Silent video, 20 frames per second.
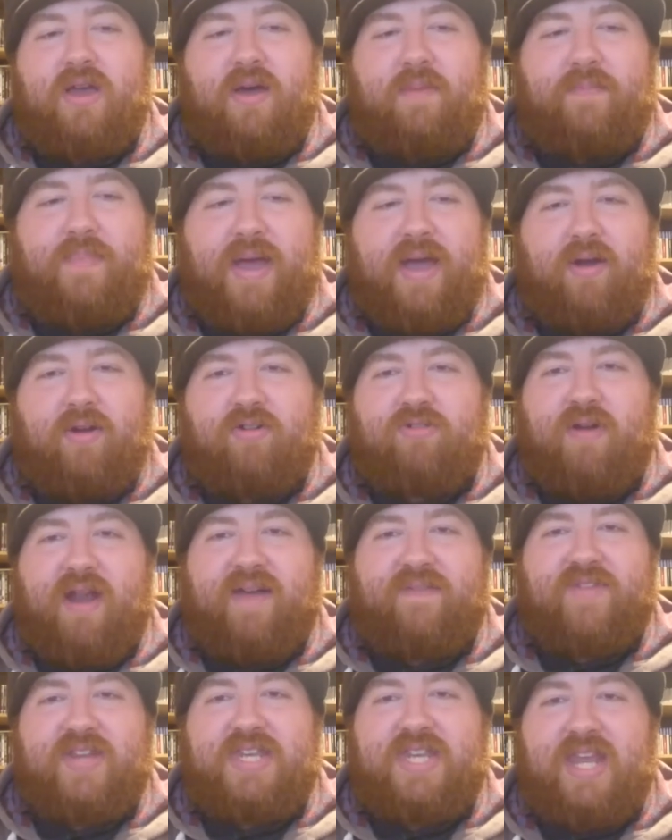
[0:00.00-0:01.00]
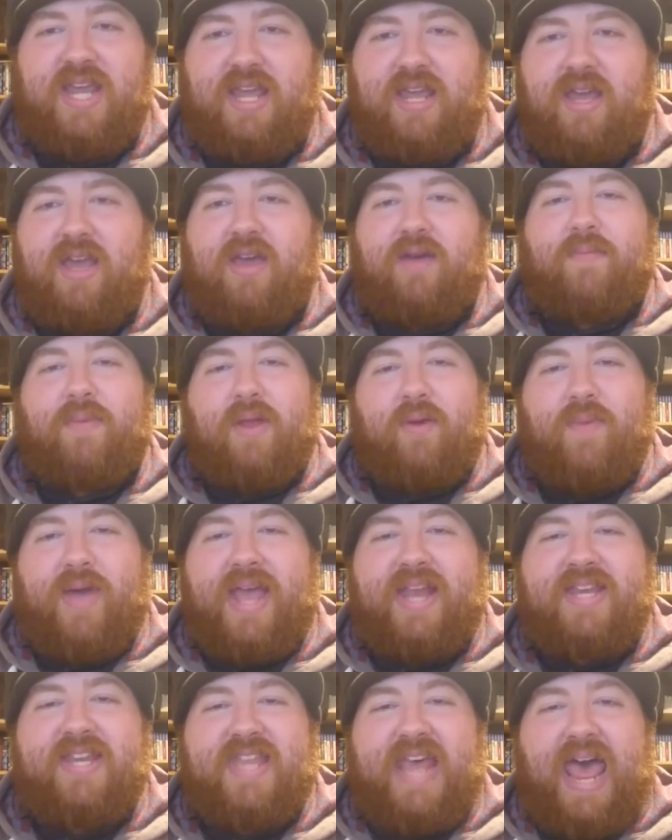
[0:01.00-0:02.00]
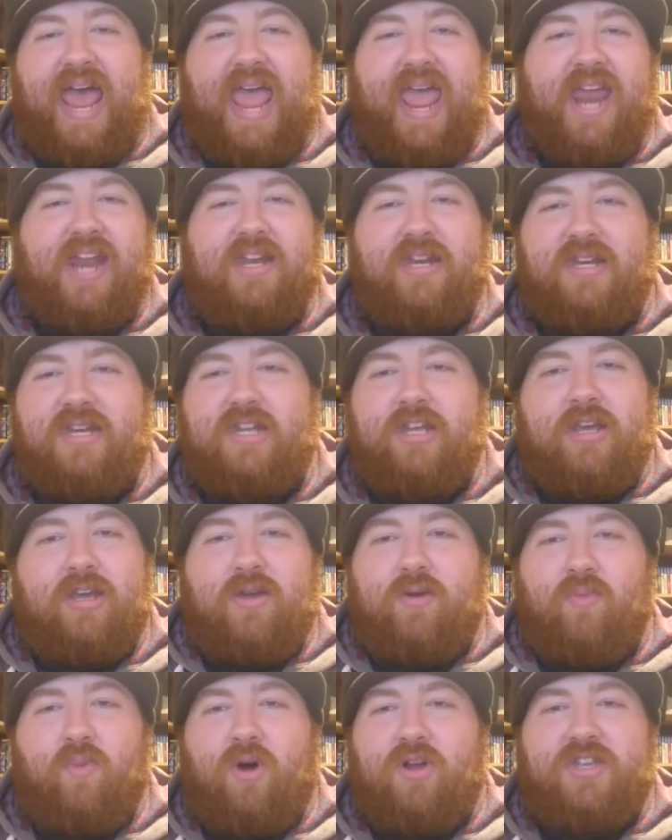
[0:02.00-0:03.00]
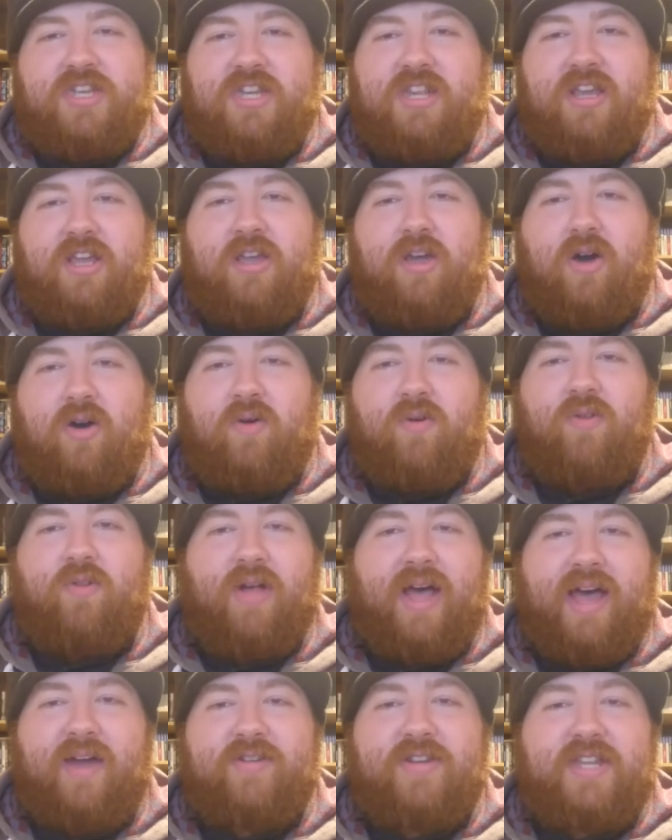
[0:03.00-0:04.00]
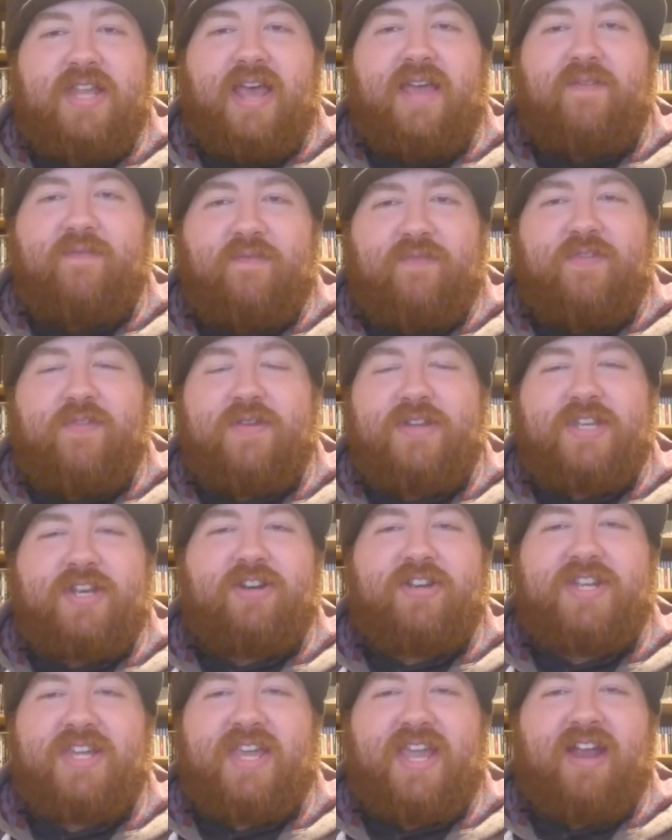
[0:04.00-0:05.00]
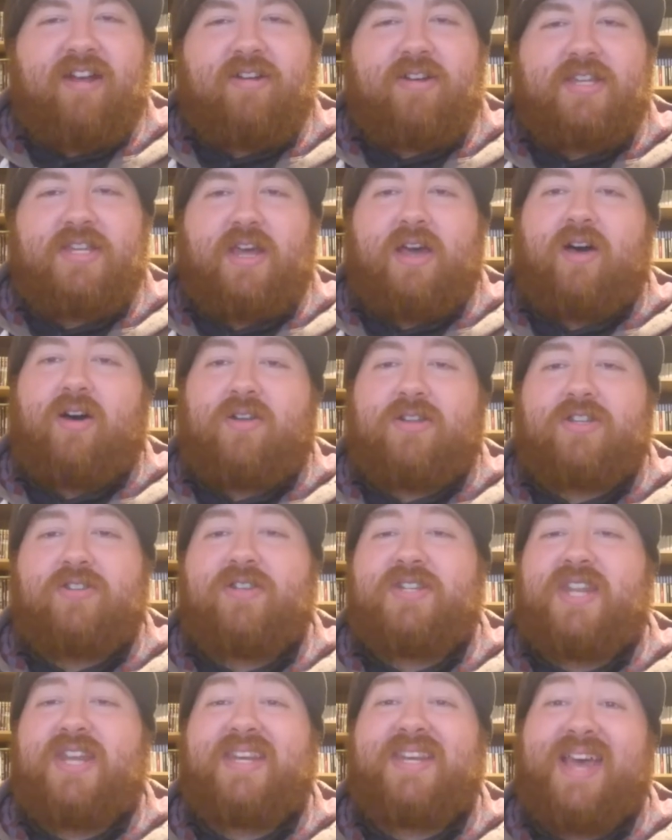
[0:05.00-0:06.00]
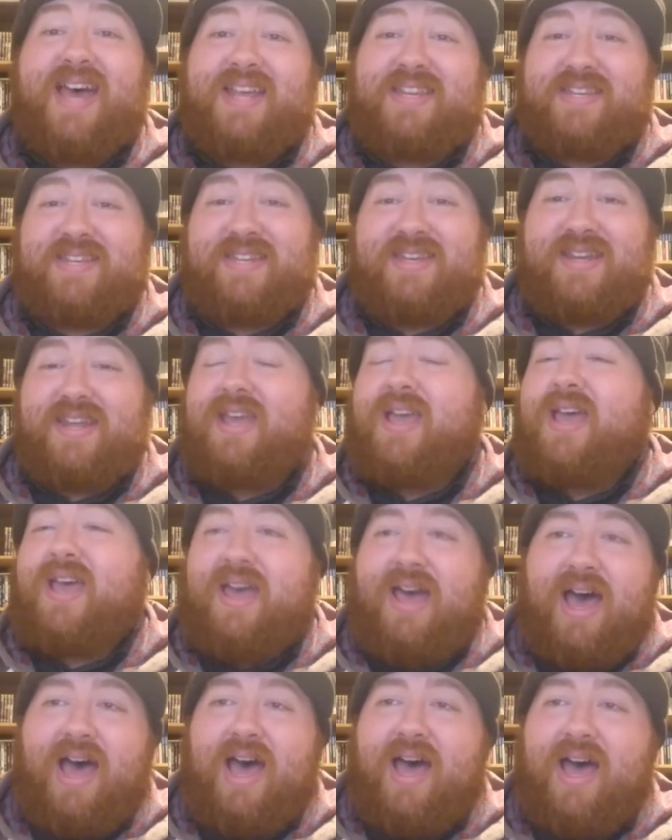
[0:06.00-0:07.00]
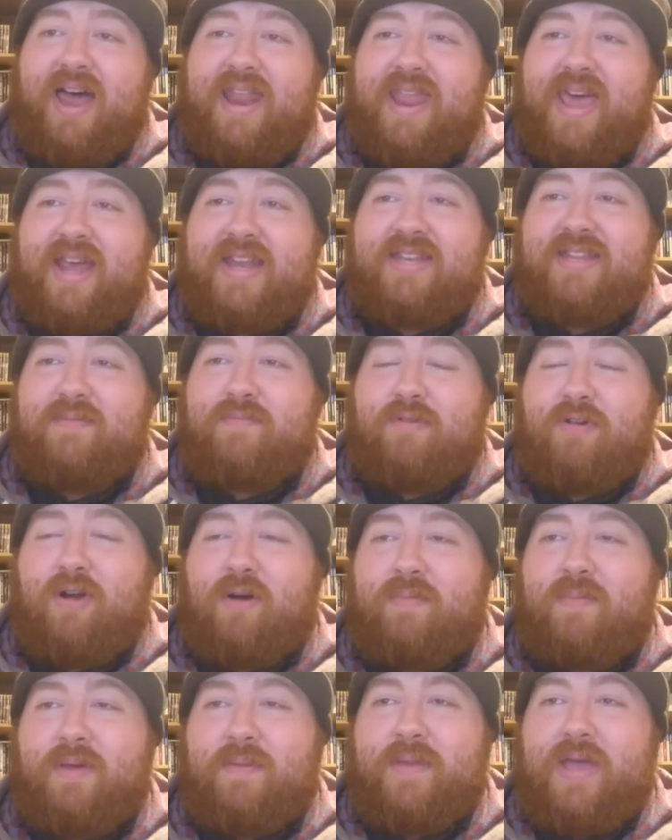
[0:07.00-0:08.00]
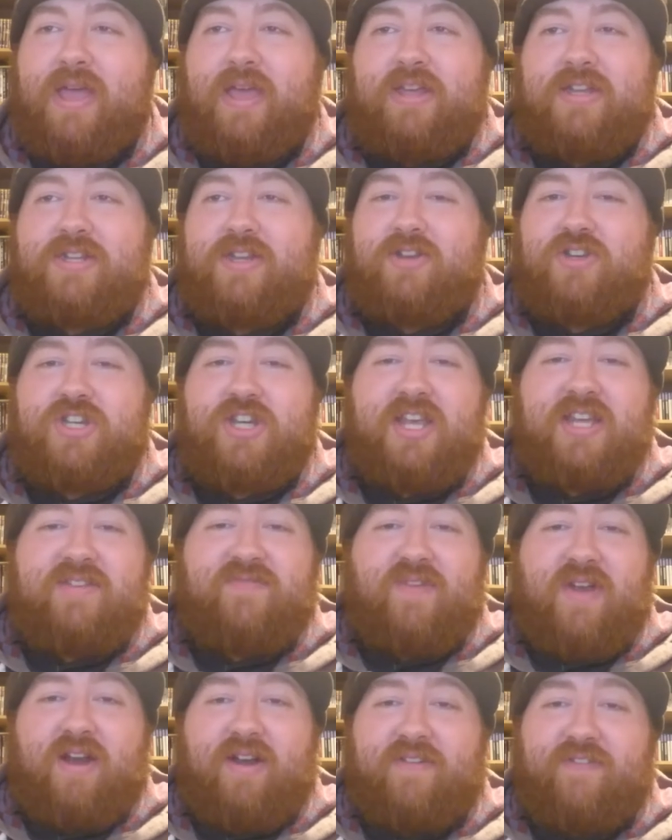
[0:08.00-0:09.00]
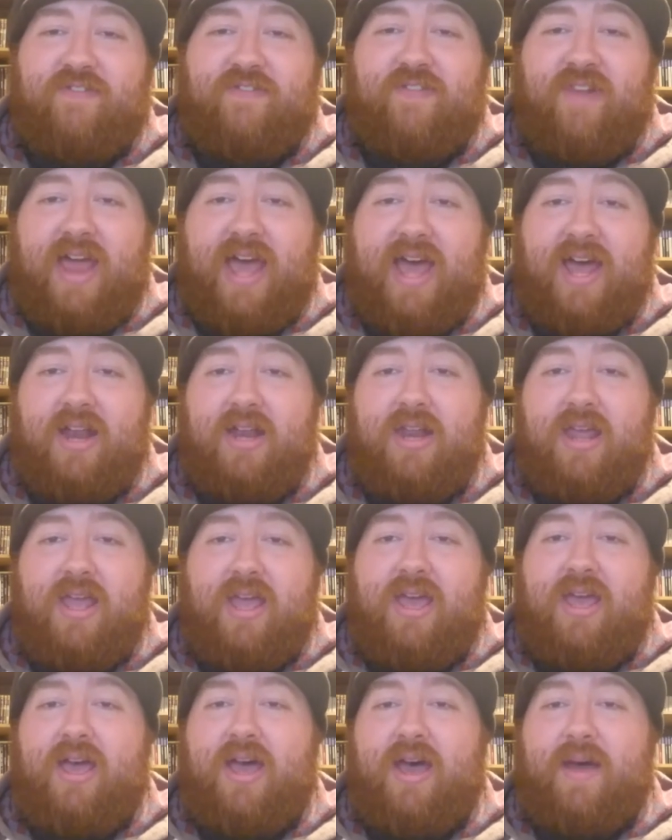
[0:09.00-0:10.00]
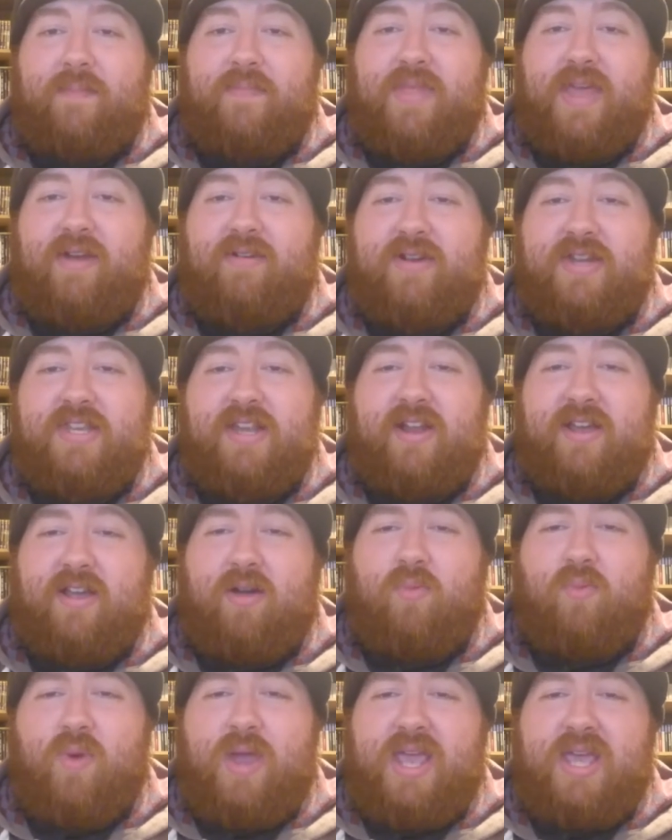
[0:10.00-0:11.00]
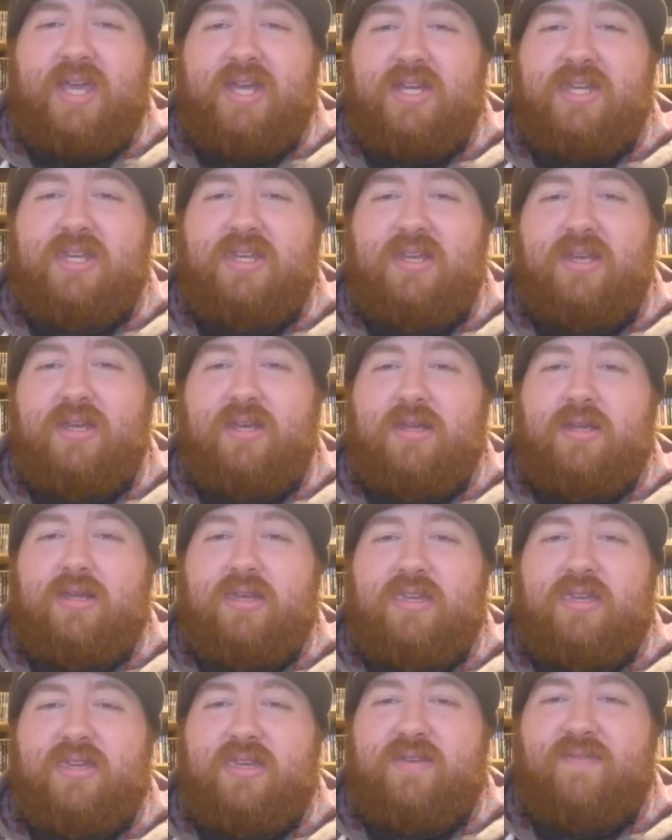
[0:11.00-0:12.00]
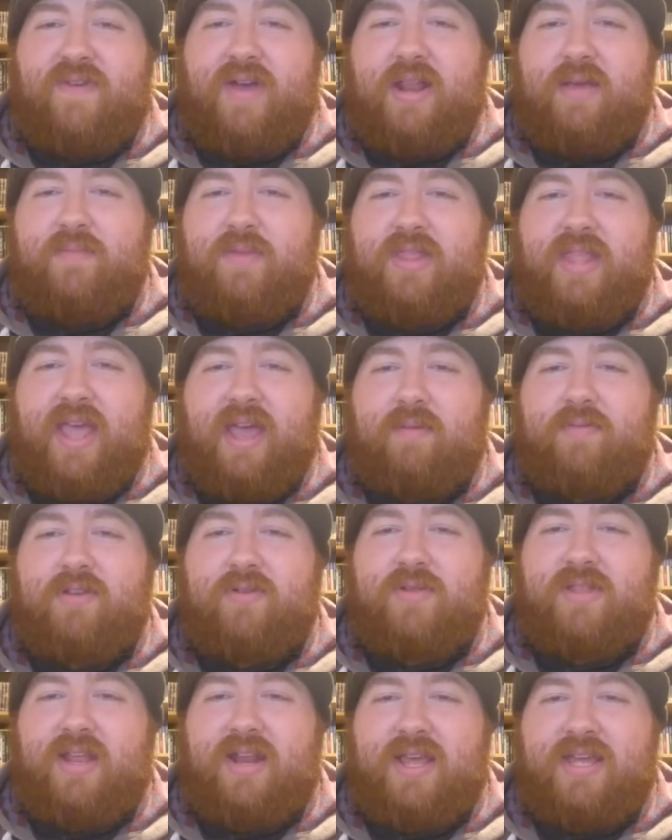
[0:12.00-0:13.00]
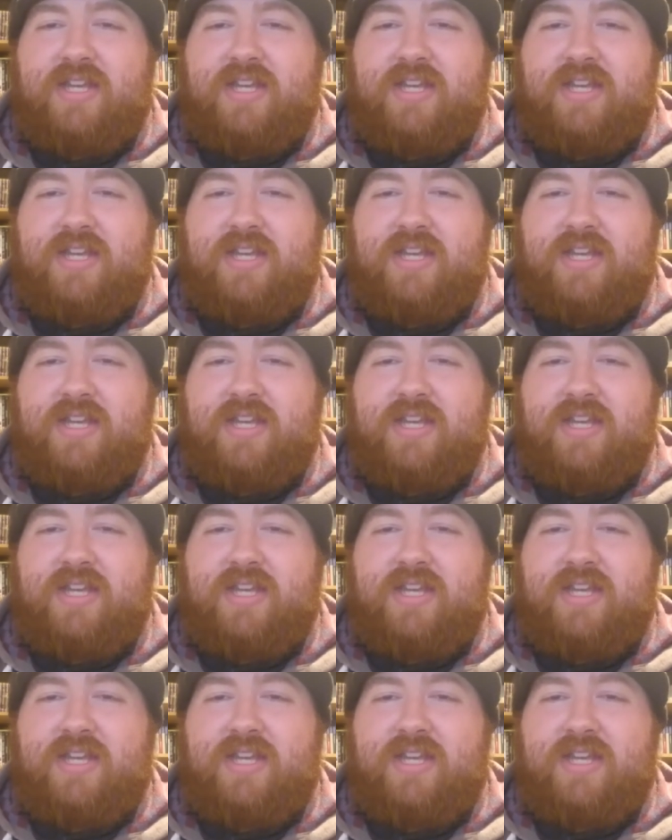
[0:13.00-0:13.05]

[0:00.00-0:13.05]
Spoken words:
about gravity. But like, where does that end? What's the goal? How does that influence her as a character? Answer is, it doesn't. And that's the problem. So she's very flat. There is like a weird development that happens with her